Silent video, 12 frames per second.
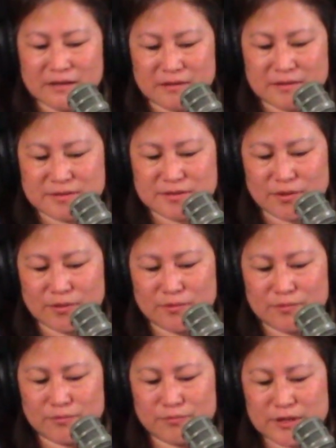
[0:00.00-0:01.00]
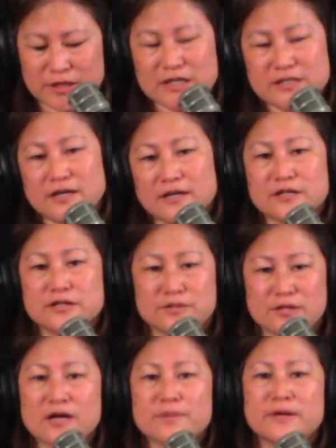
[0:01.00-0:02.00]
So we're going to
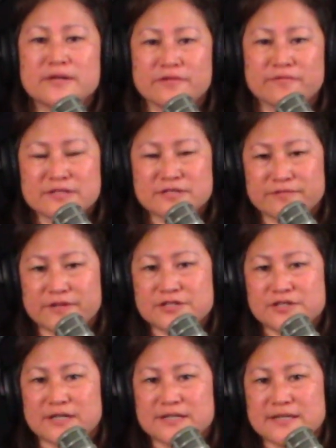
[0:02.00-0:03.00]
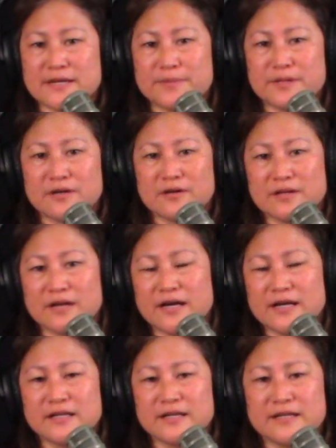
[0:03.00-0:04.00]
talk about the restoration that's happening on the
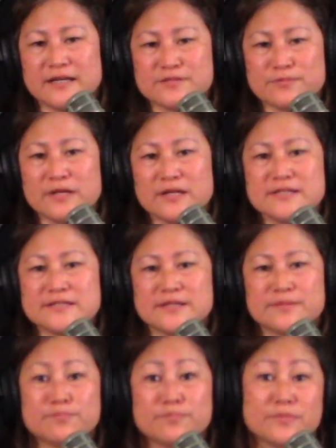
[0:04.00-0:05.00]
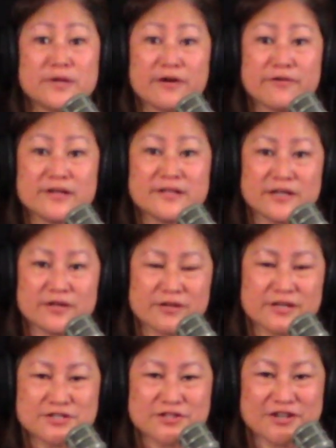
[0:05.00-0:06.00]
island, as well as the area that
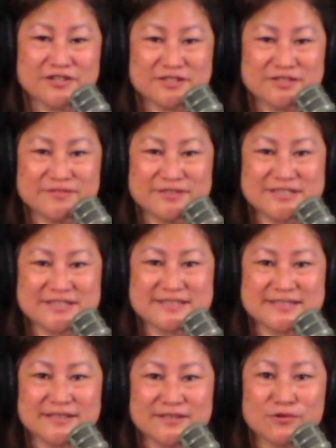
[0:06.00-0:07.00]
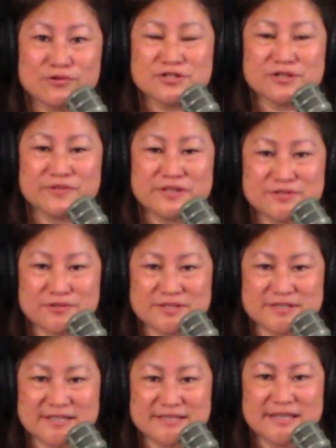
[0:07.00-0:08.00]
you're in charge of, which is the ocean
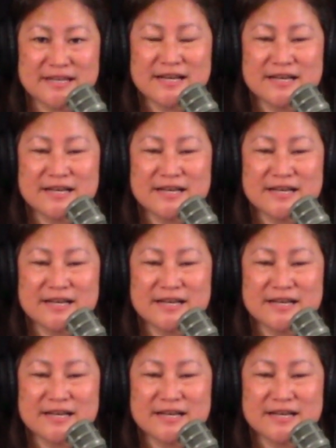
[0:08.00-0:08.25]
resources.